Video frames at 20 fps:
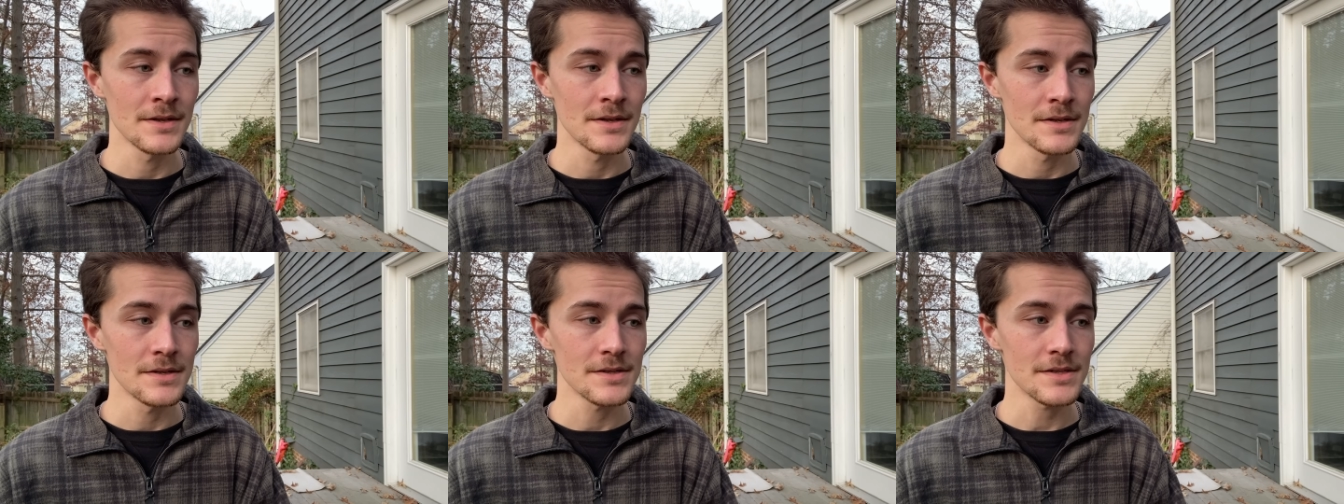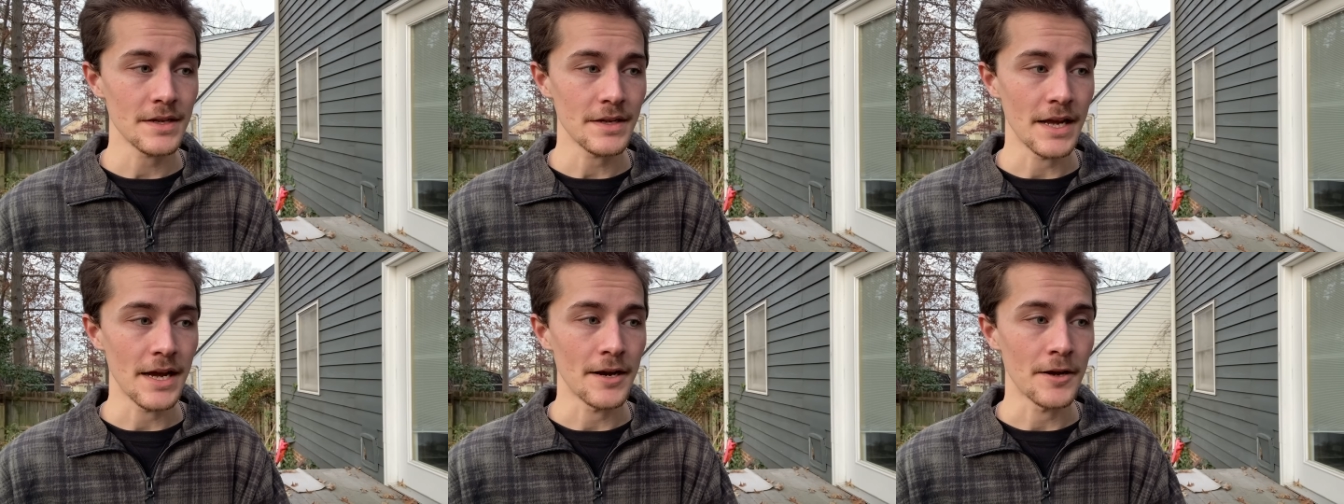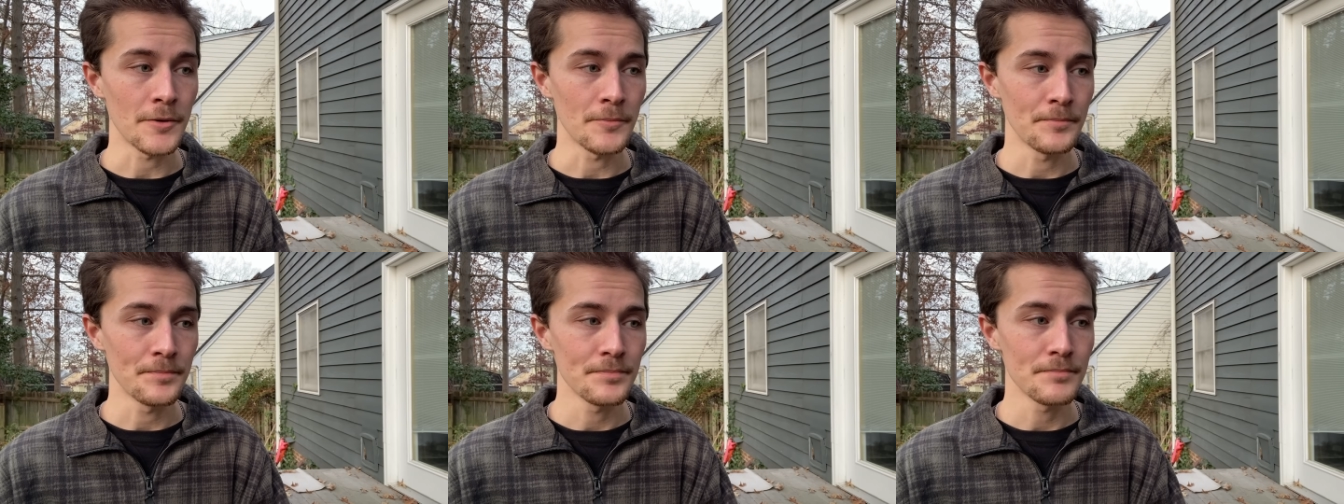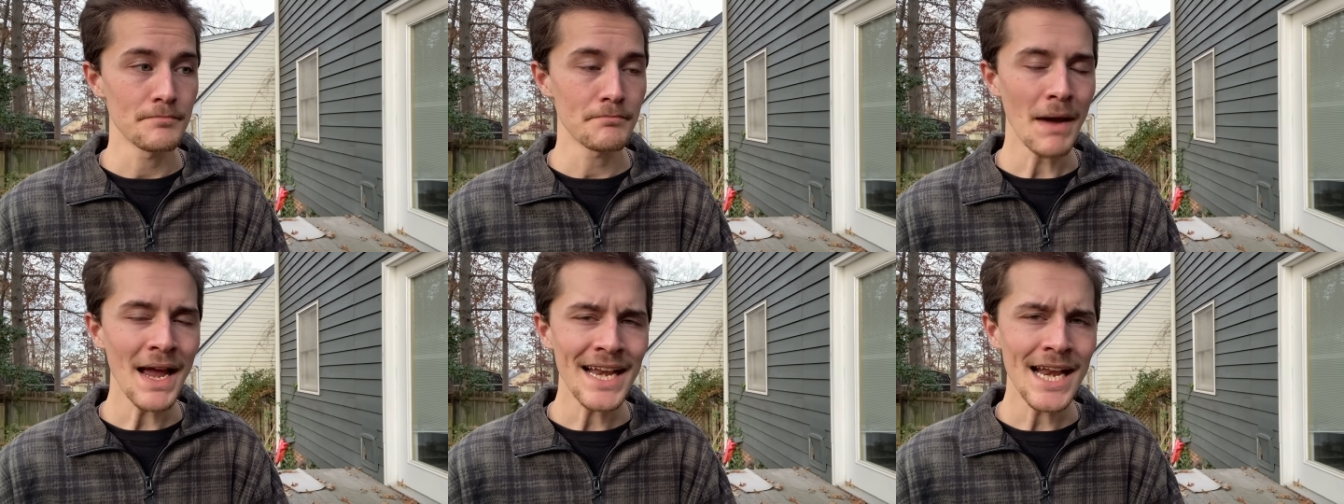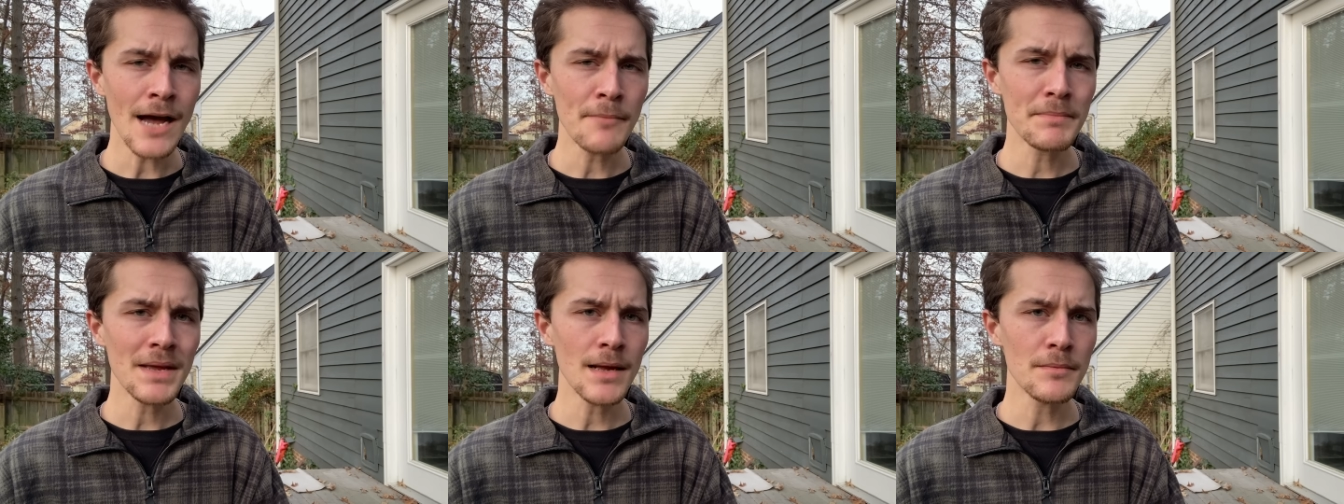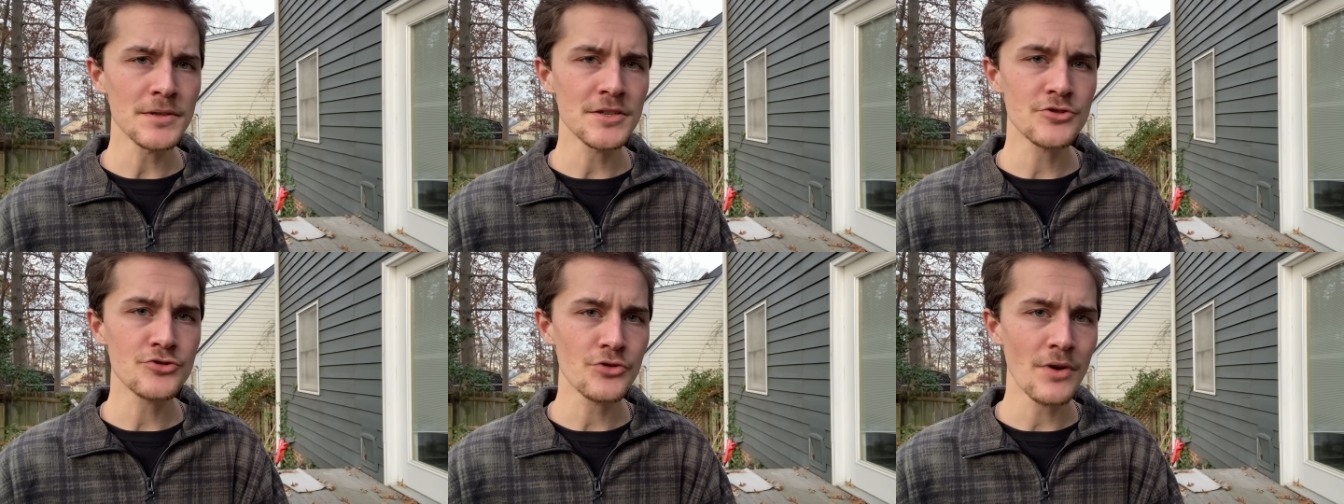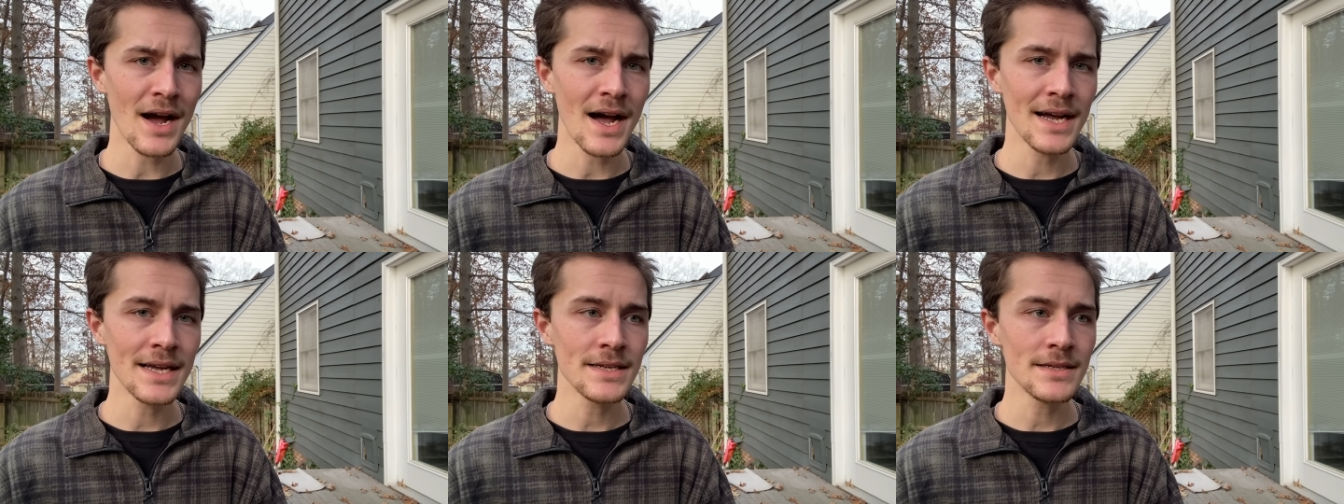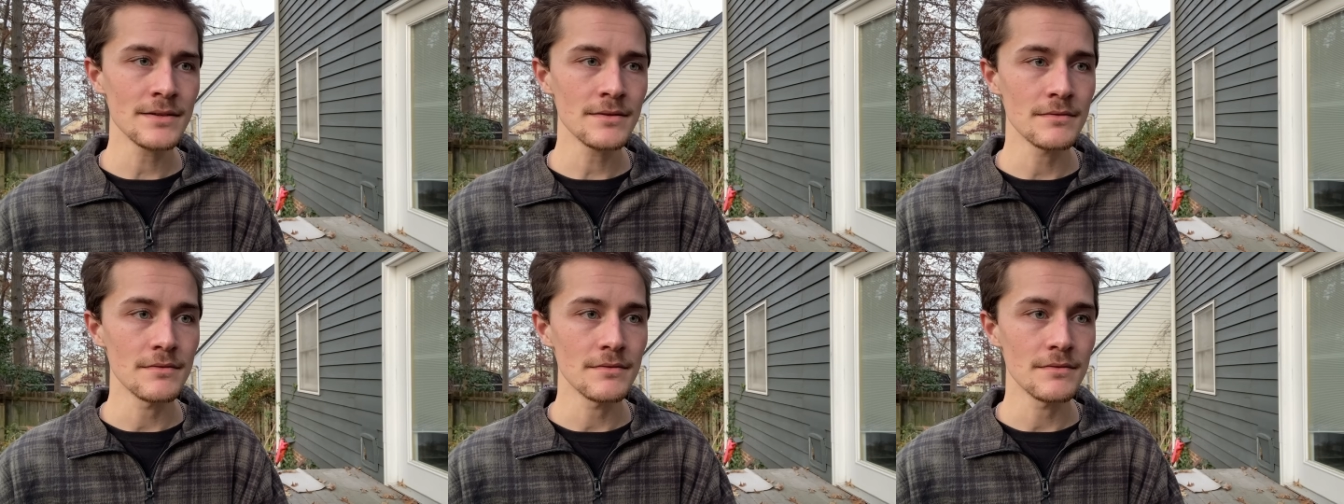So yeah, no. Might not be able to try